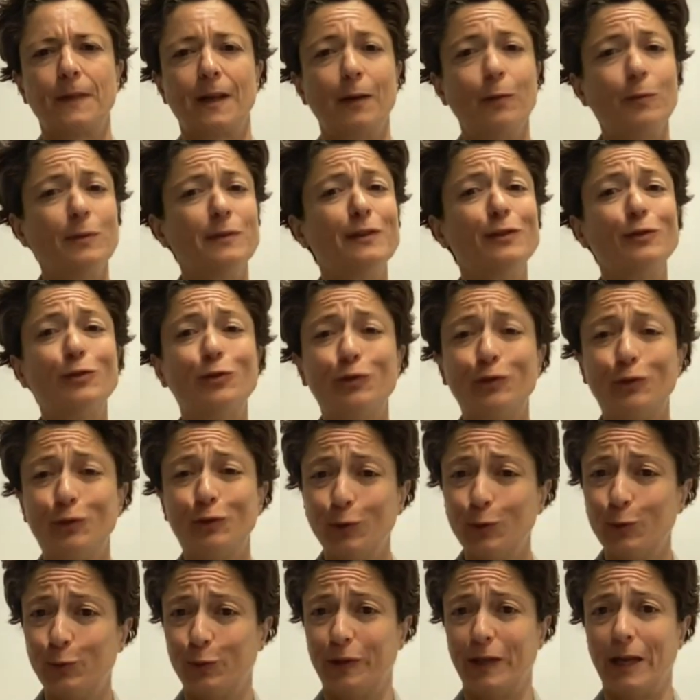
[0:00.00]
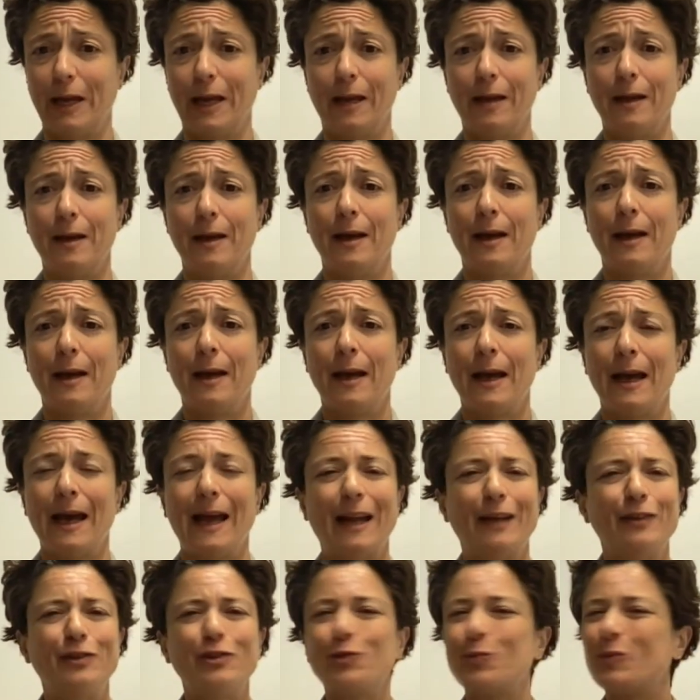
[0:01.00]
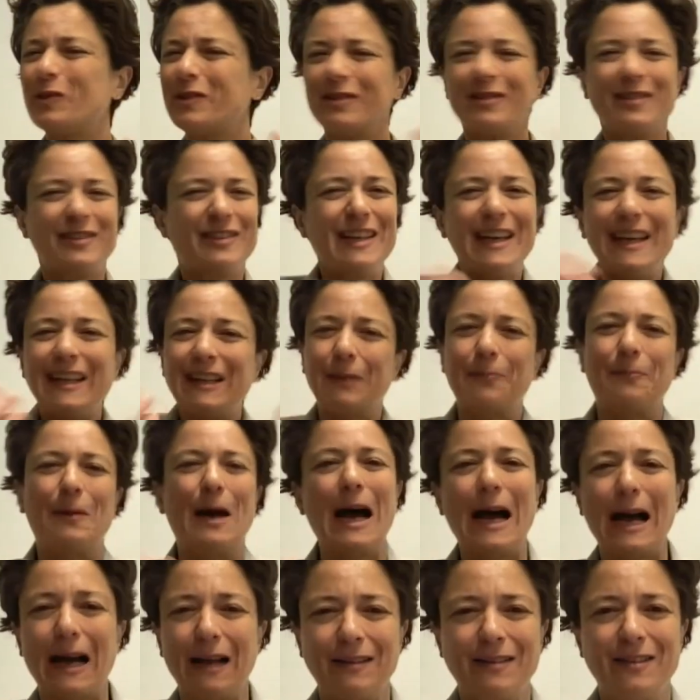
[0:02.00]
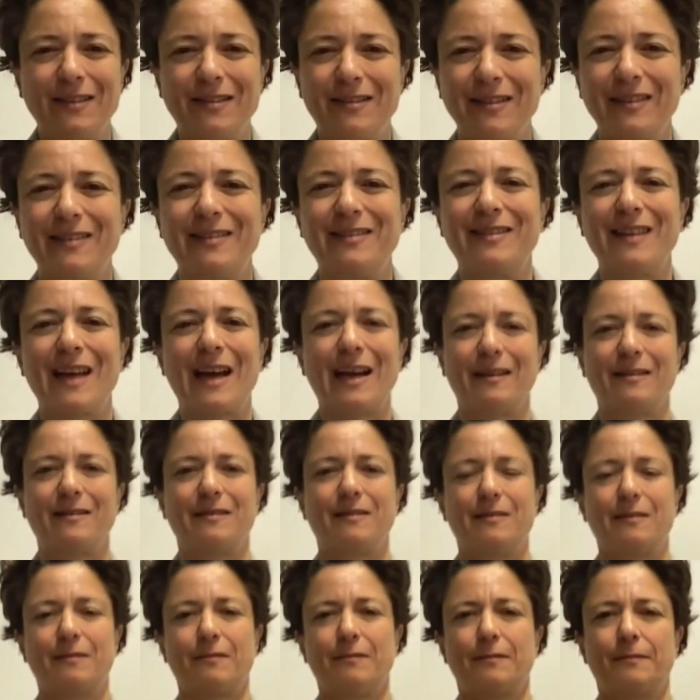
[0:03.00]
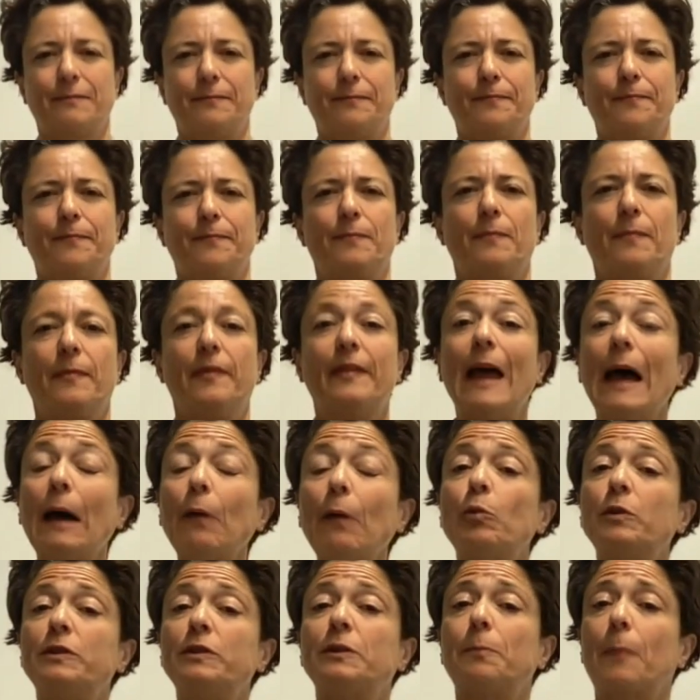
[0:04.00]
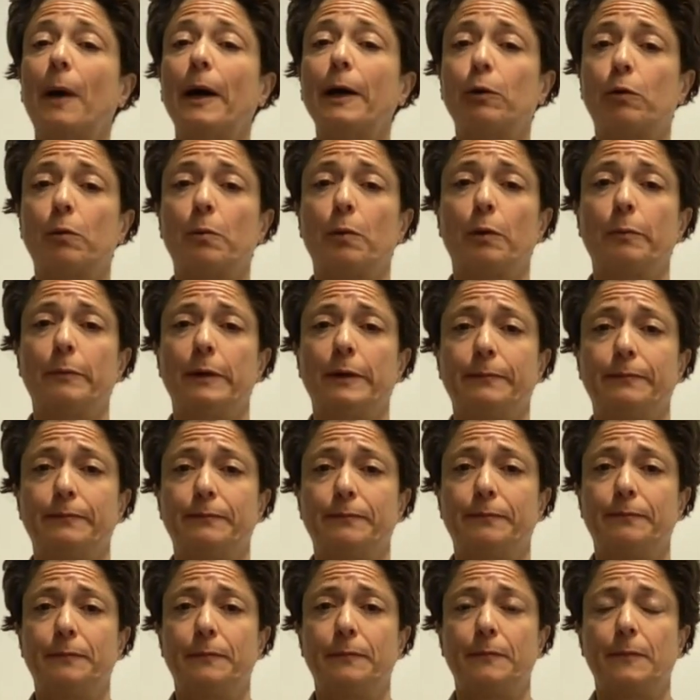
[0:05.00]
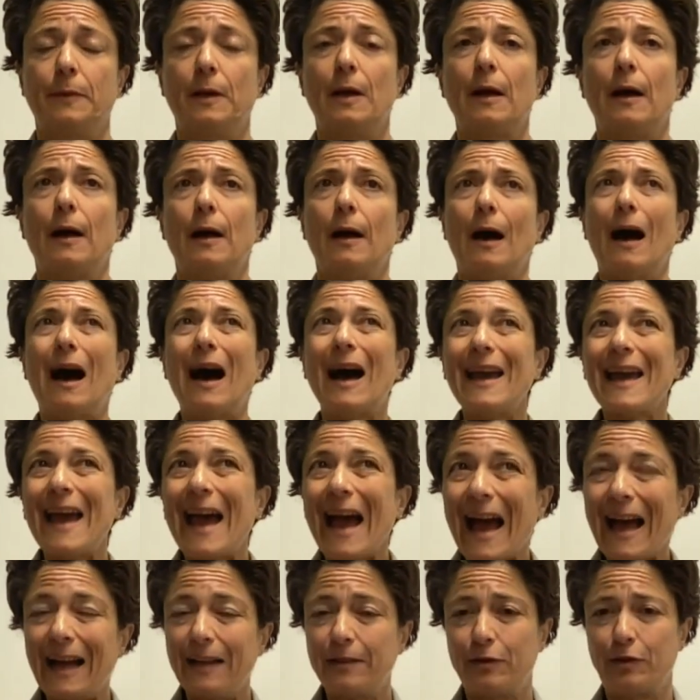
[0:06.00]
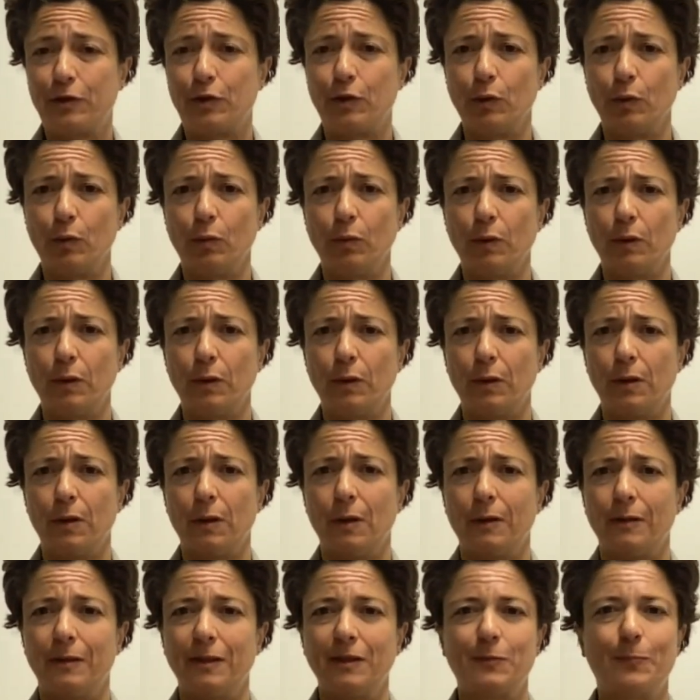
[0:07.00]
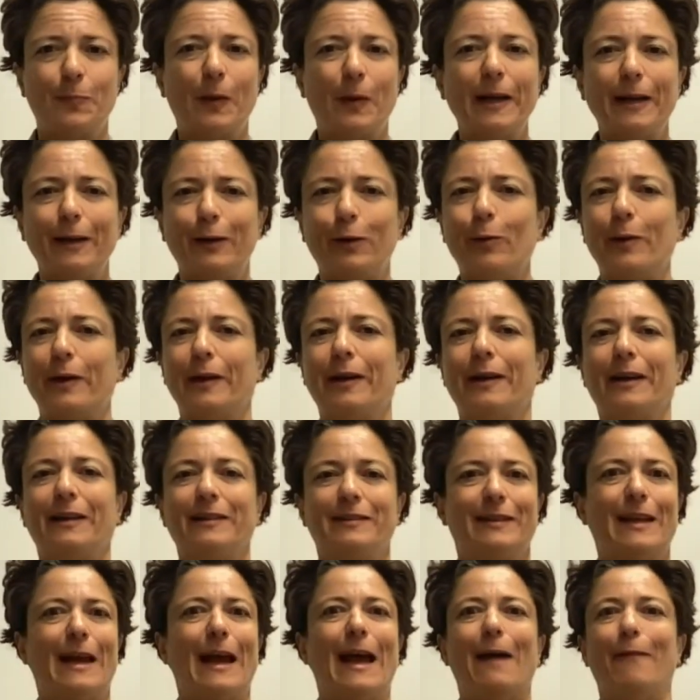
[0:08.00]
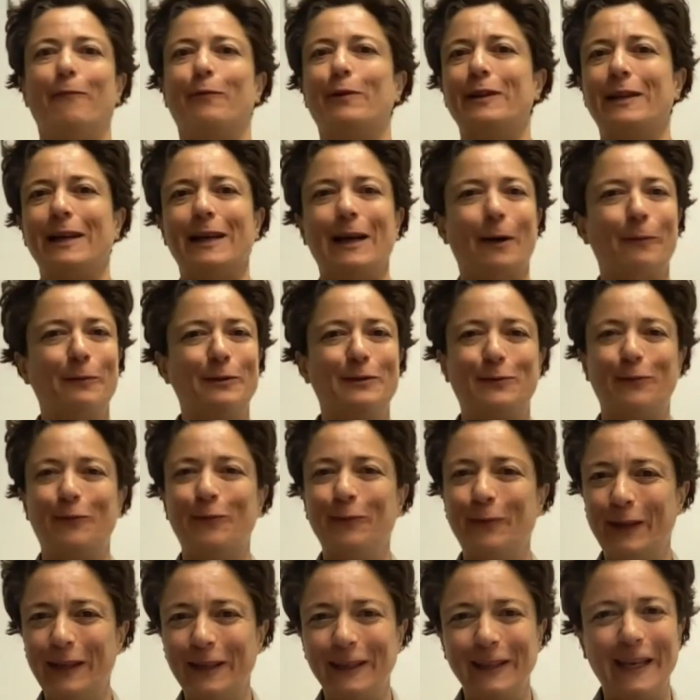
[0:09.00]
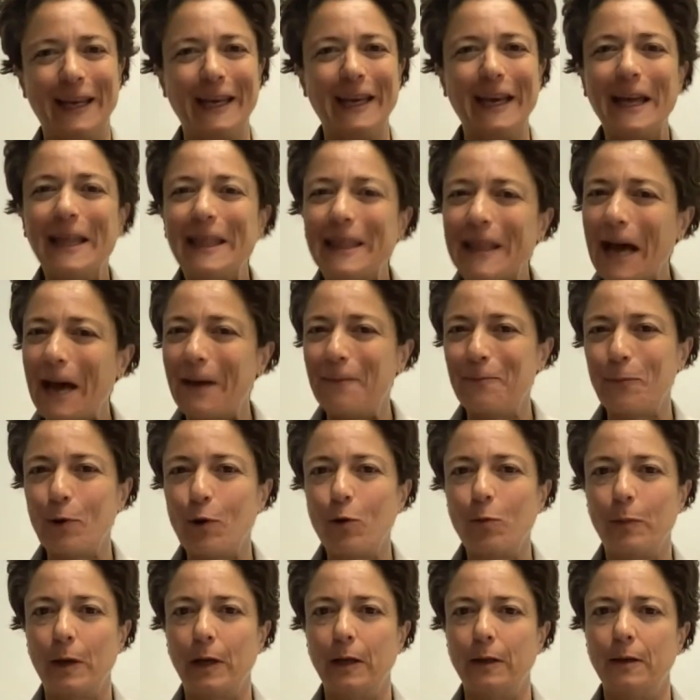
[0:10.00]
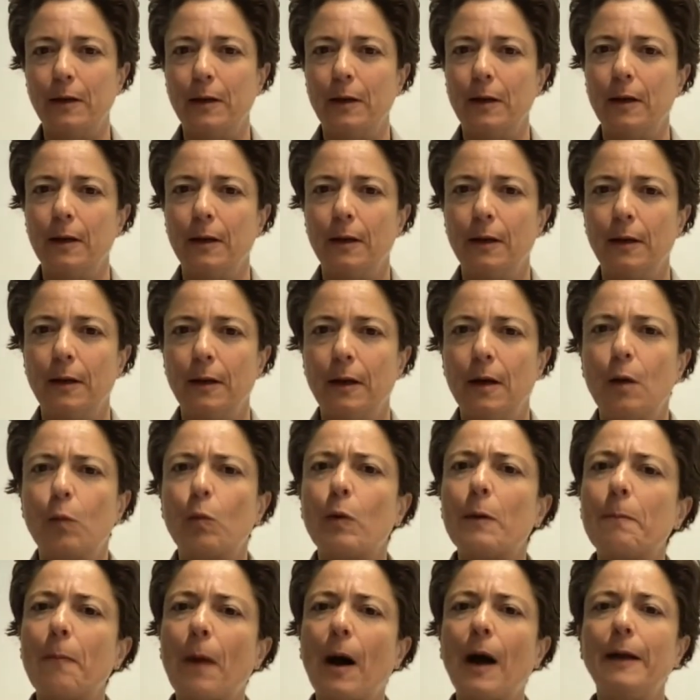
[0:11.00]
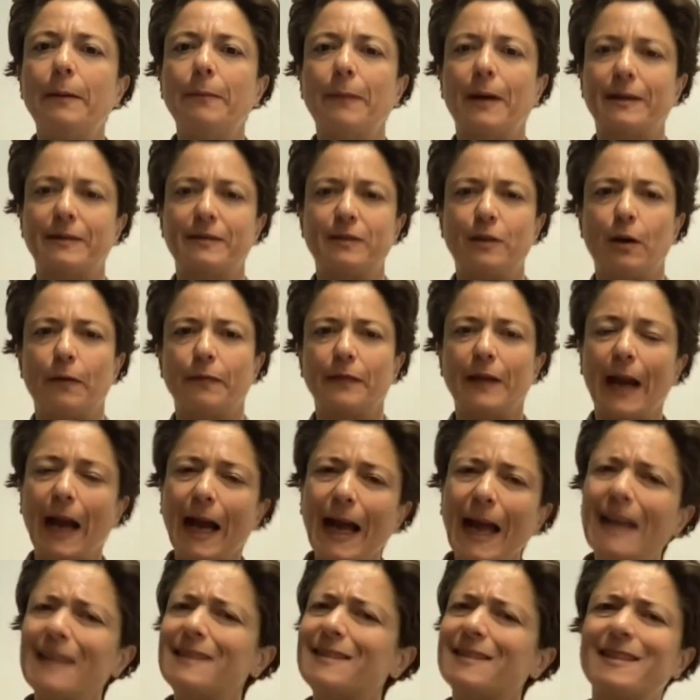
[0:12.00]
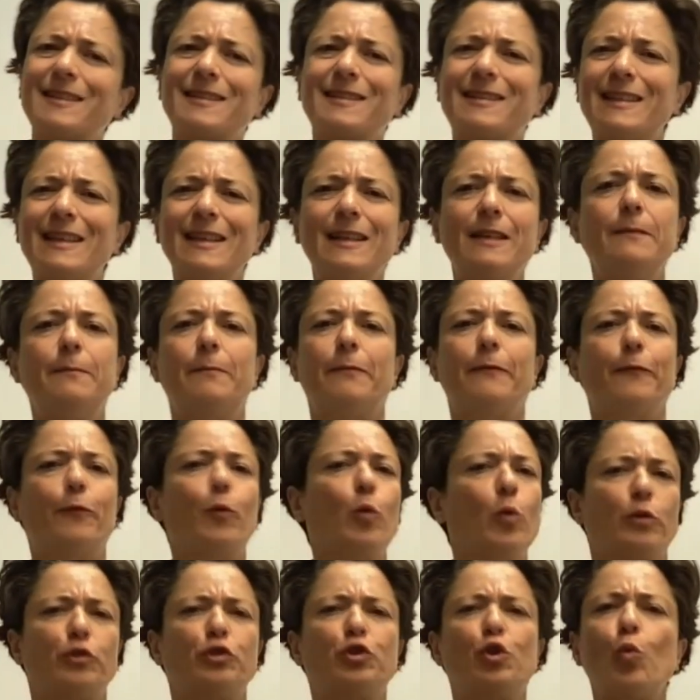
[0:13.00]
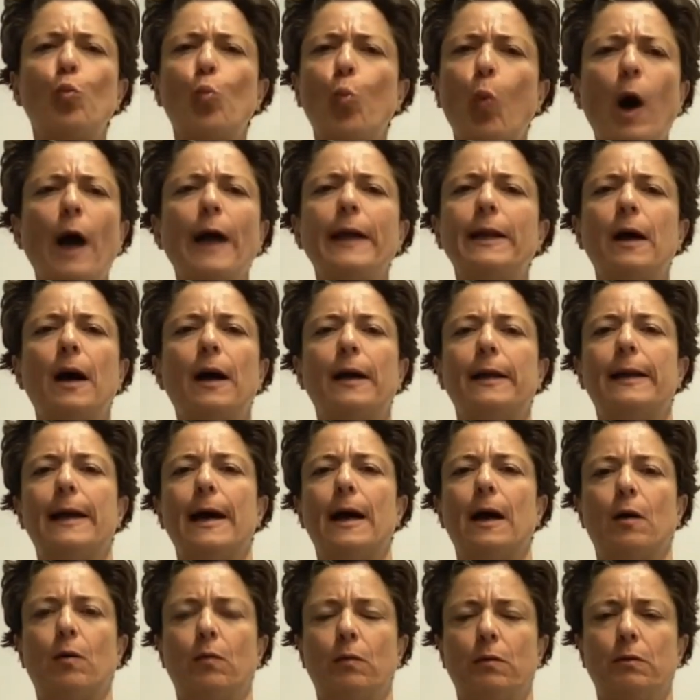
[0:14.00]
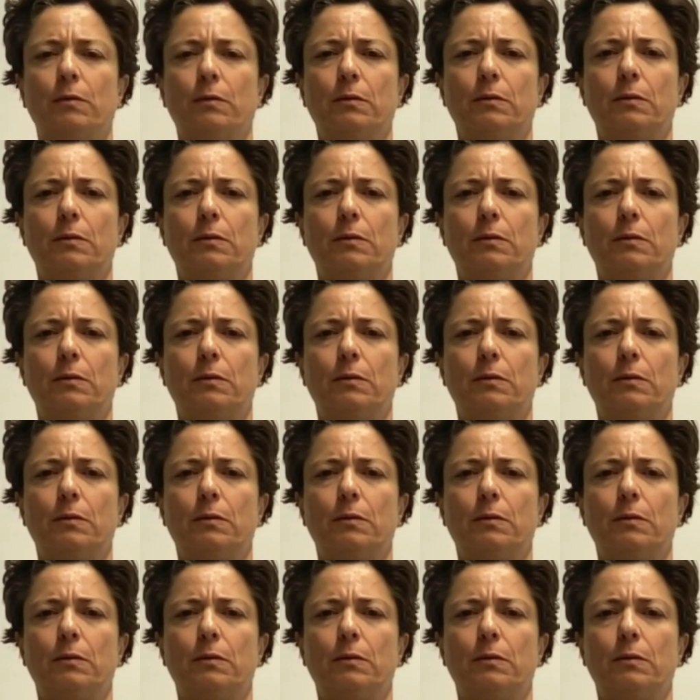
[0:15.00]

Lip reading: It was a doozy. And I just wasn't seeing the path to success. That was a micro moment. I had to, despite it going against everything I was feeling in that moment, remind myself that I had succeeded before, so why not now?